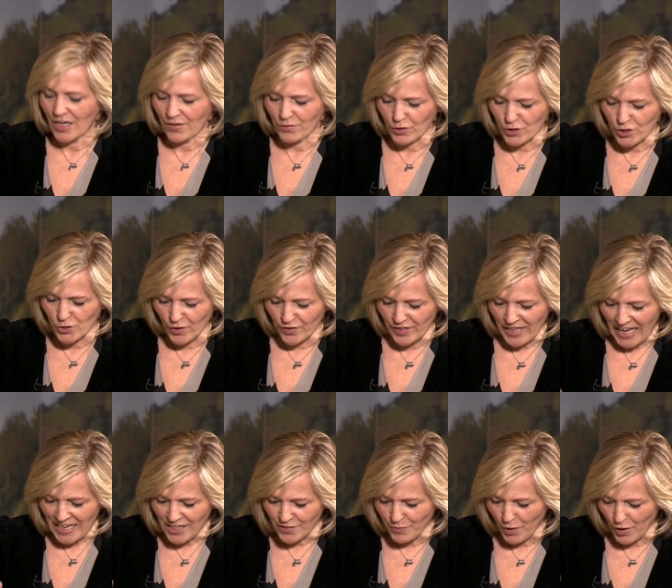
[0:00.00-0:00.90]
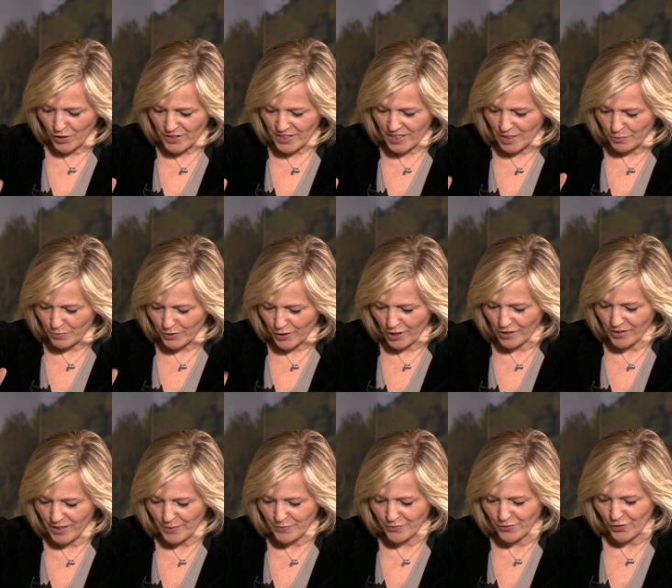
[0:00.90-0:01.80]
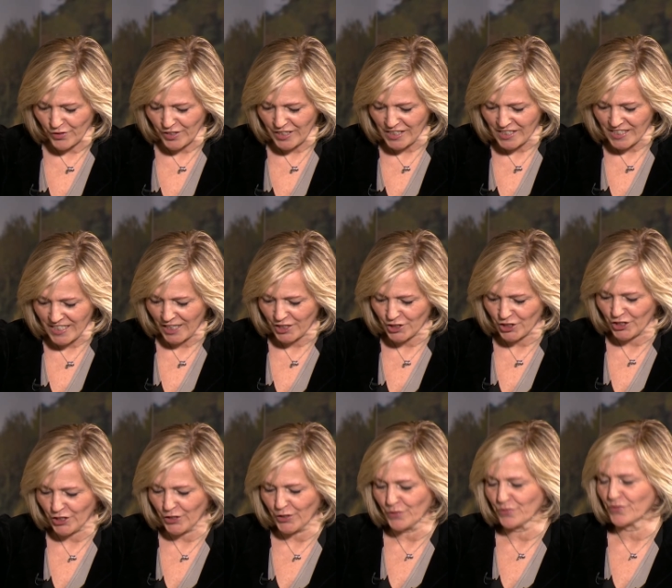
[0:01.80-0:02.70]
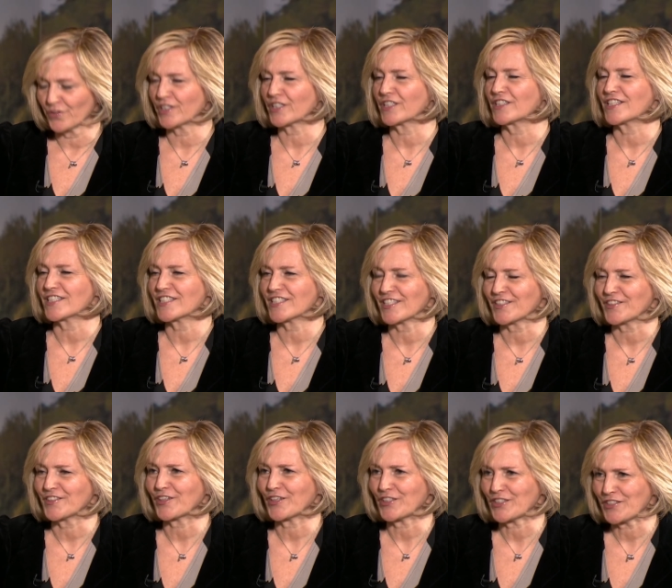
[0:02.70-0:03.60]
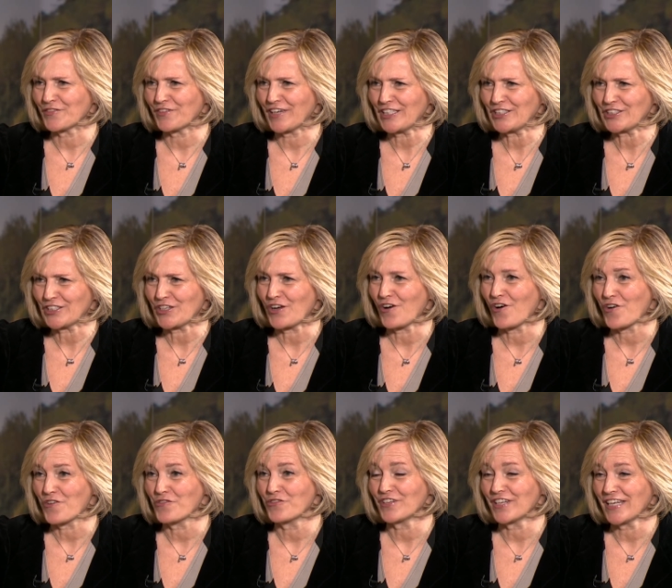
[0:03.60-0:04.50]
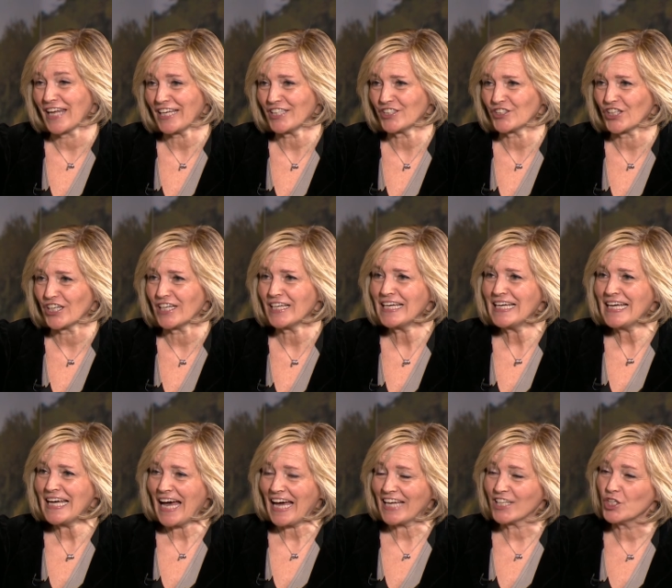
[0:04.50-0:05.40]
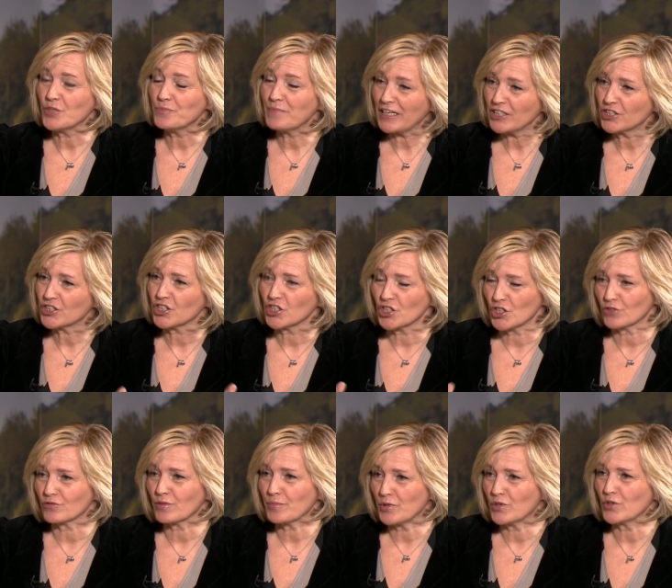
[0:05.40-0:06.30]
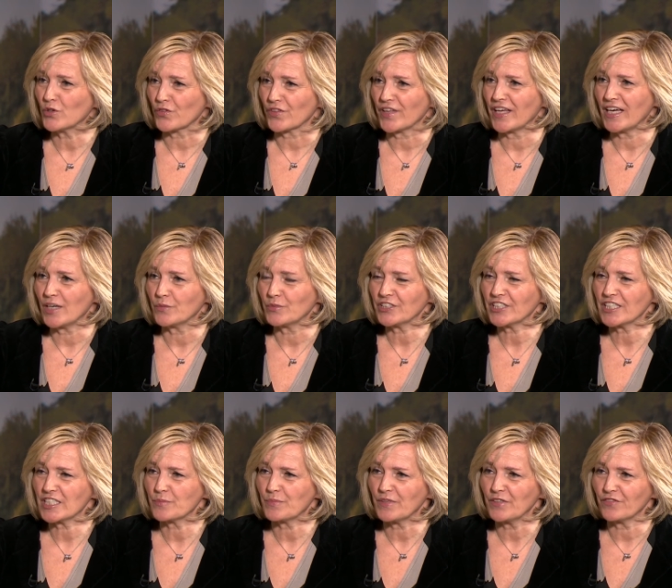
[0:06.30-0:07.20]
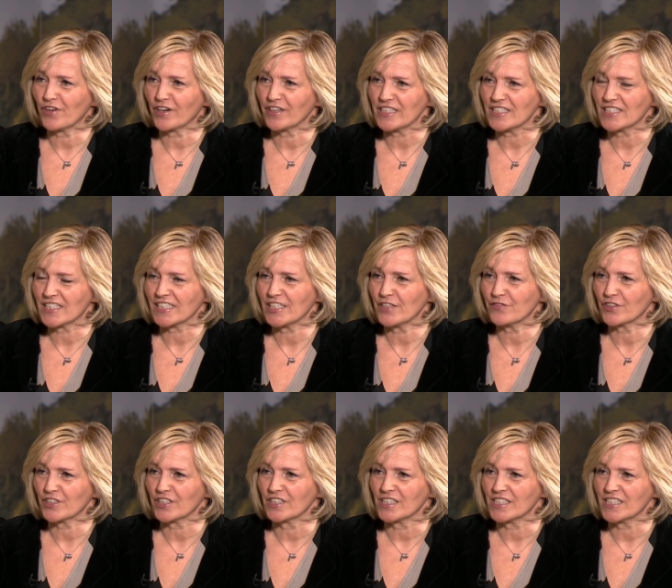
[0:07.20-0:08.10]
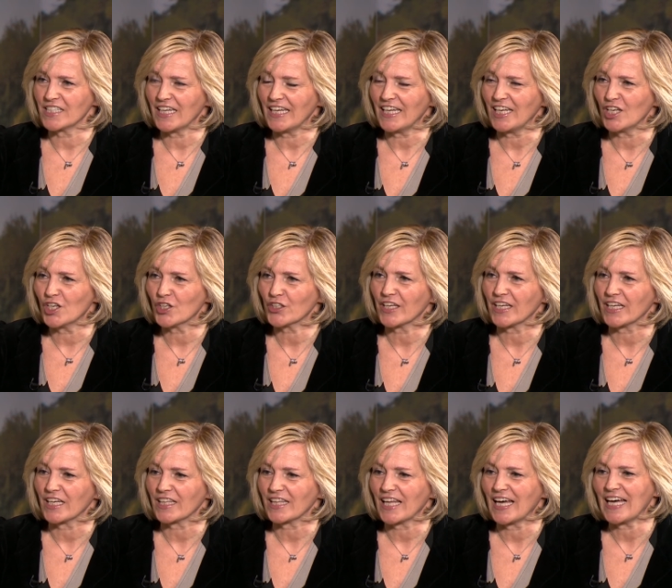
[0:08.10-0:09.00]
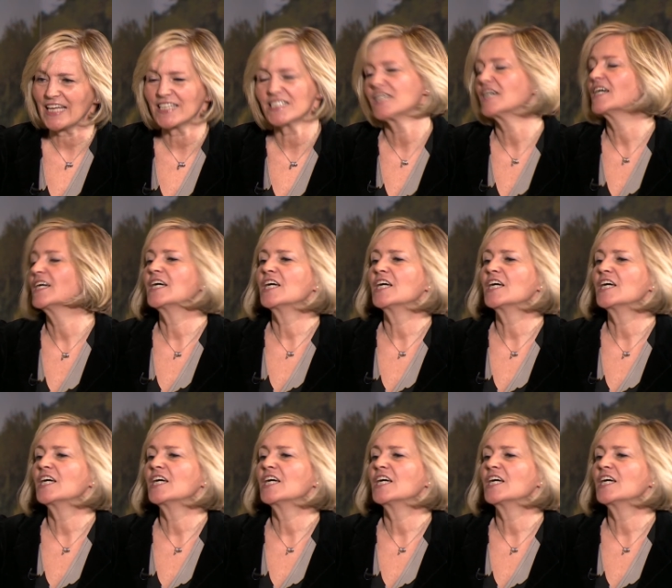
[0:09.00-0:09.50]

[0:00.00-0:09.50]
Of course, you are the head of policy and programme for the International Union for the Cons Conservation of Nature, and you mentioned your report there, which has been very significant in looking at that.